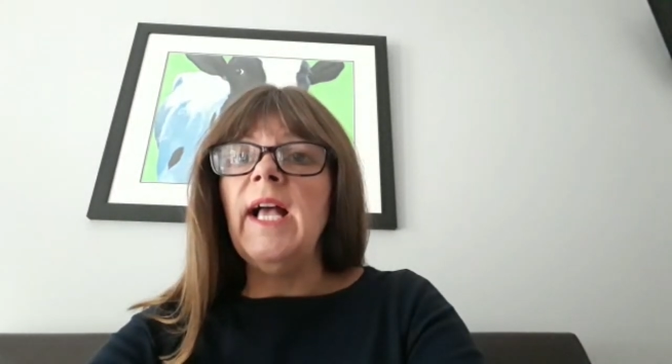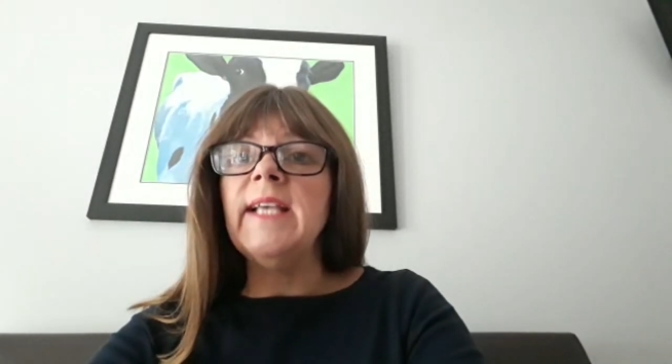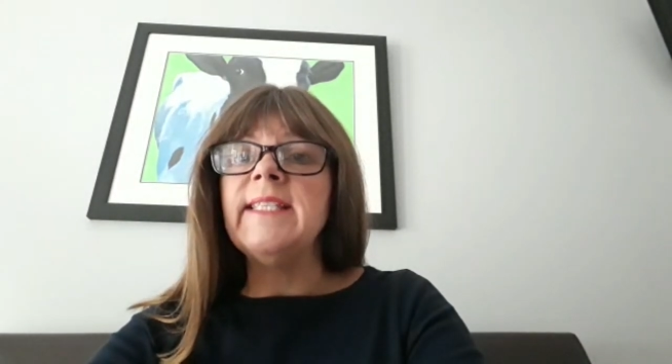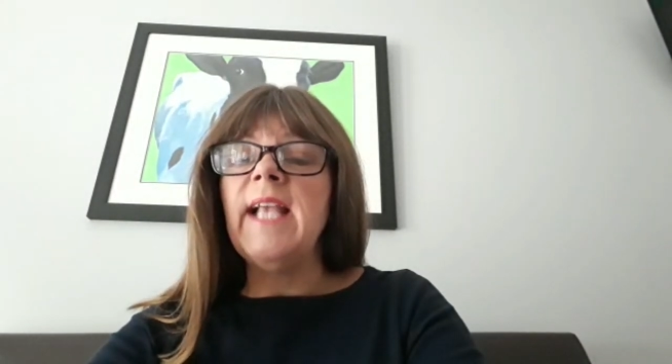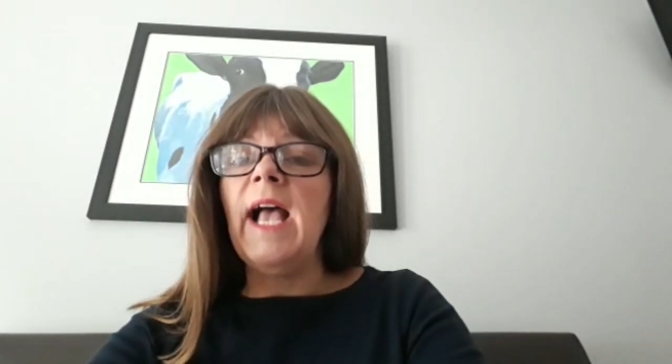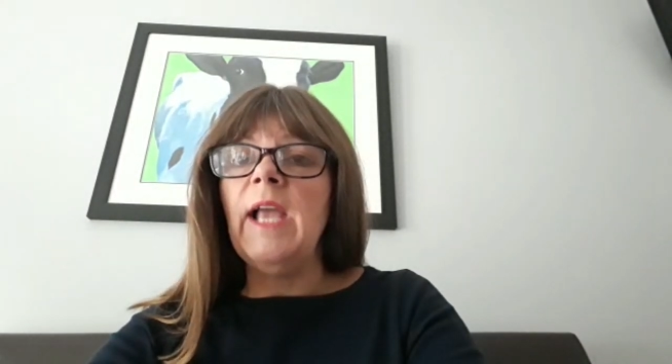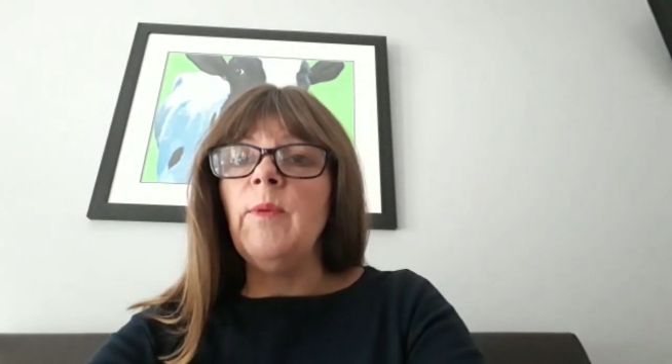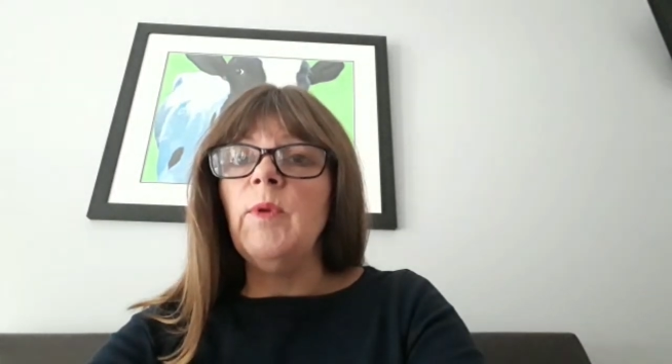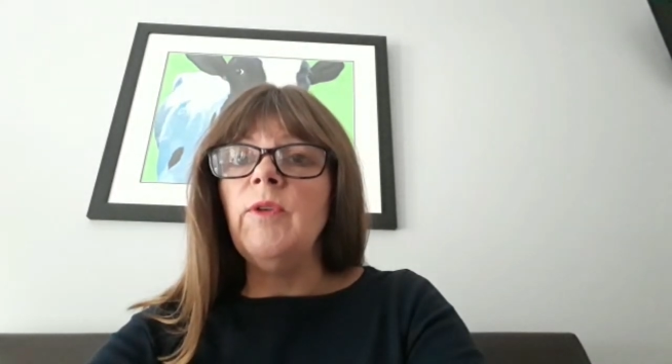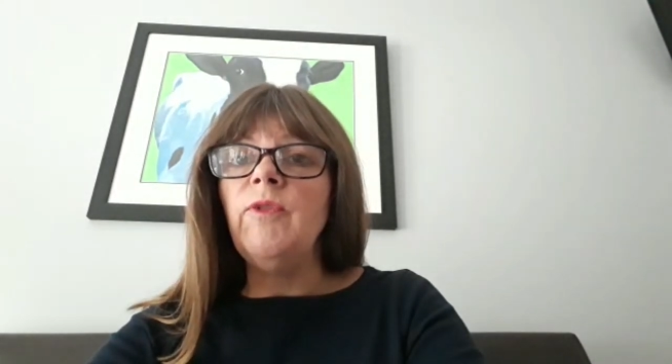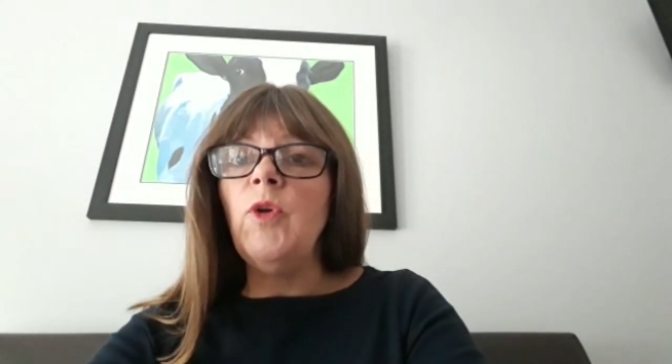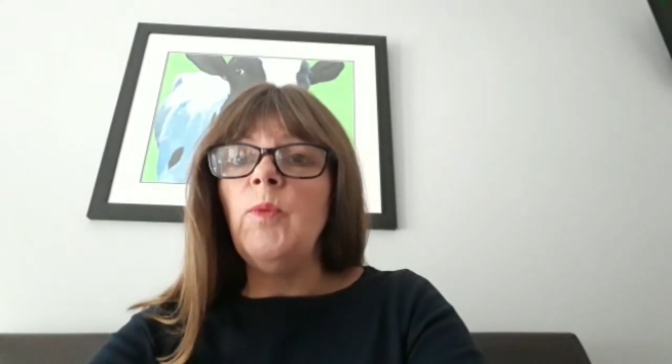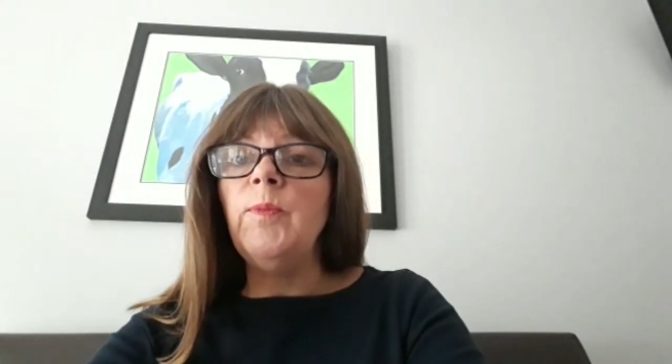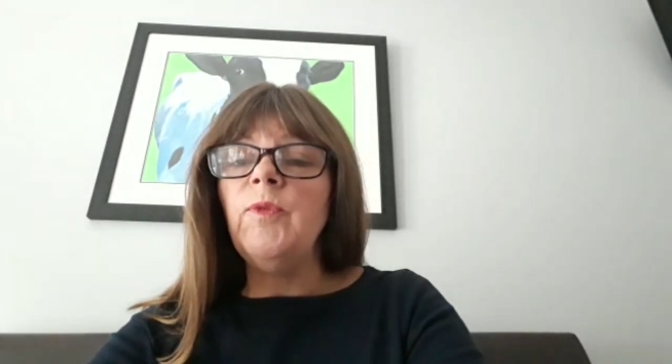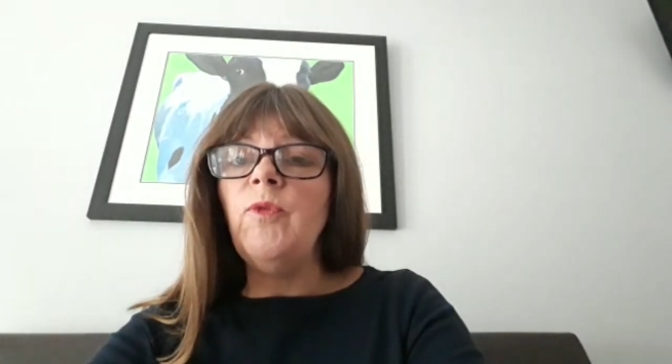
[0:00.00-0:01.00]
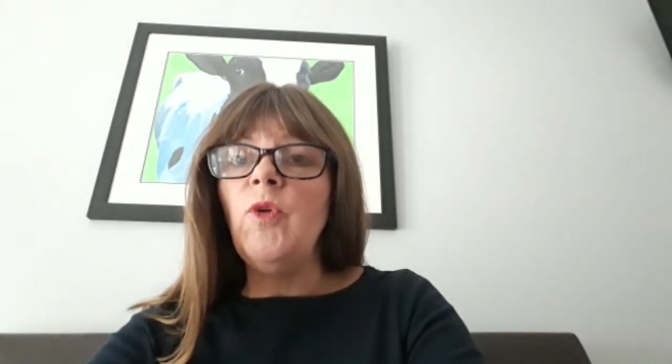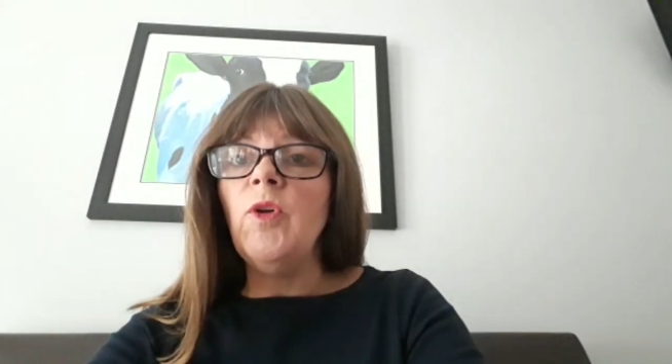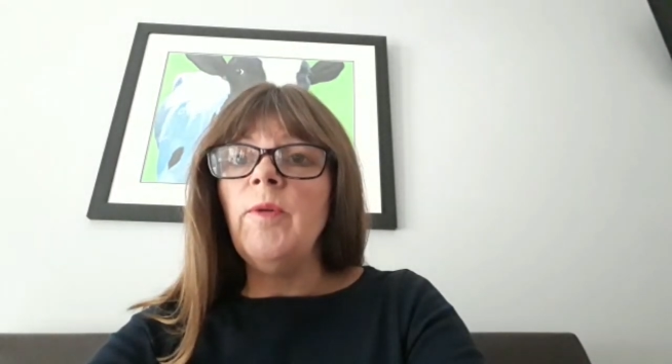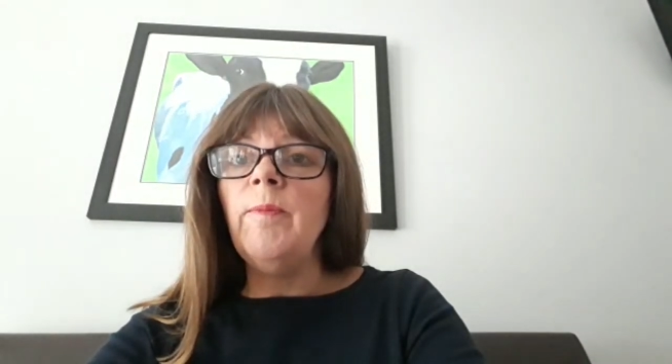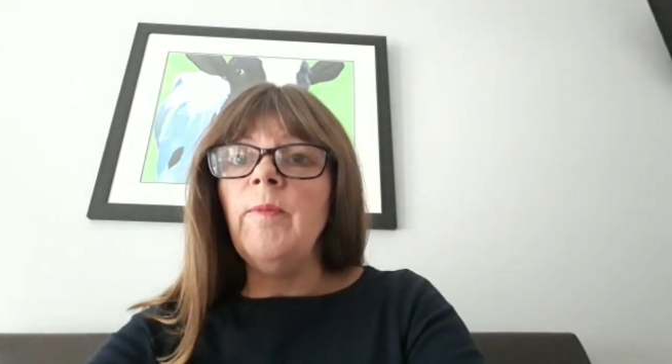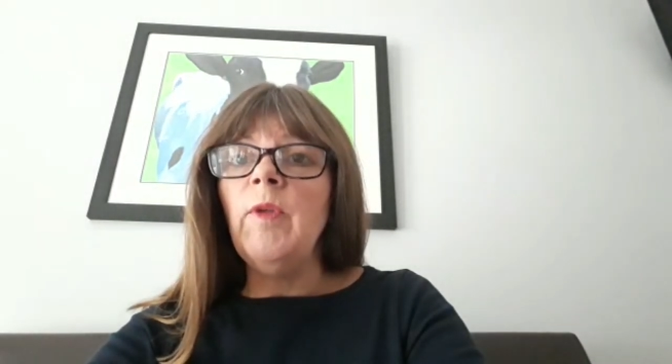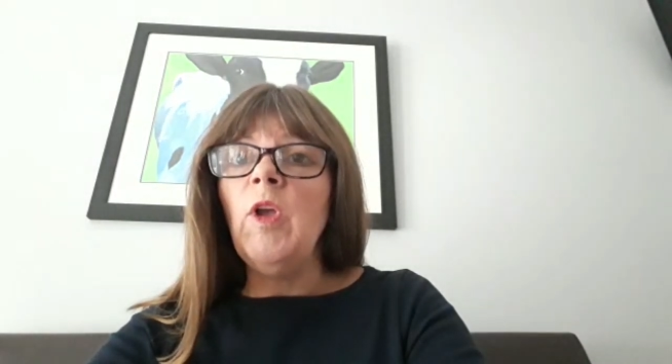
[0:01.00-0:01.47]
as I would have hoped
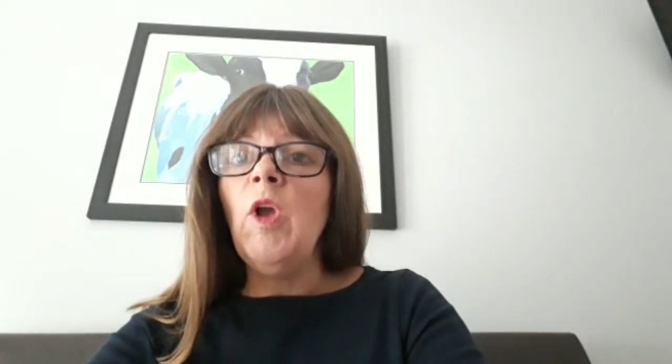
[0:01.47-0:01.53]
for,